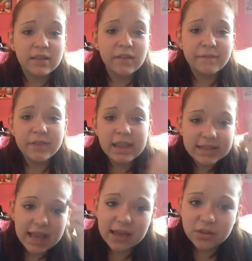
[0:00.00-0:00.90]
the, they
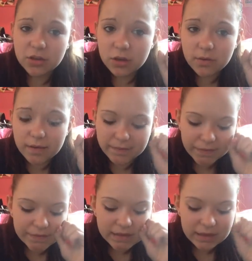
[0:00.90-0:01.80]
test you, if
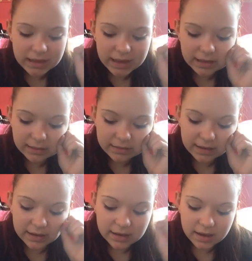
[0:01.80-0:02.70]
you've seen it, and it's
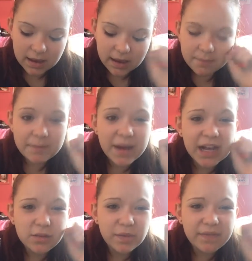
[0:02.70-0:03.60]
like
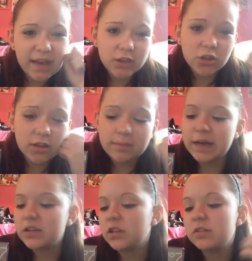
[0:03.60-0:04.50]
match perfection. It
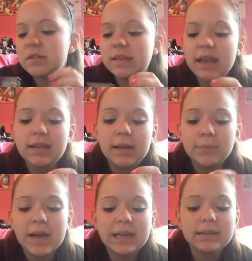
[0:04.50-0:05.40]
matches your skin.
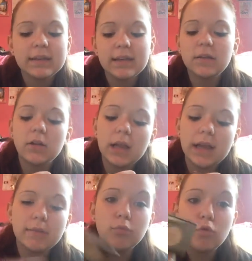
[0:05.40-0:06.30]
And my skin colour
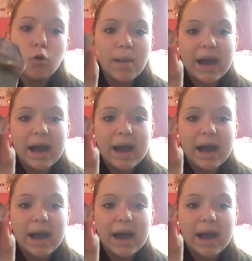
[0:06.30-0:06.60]
is warm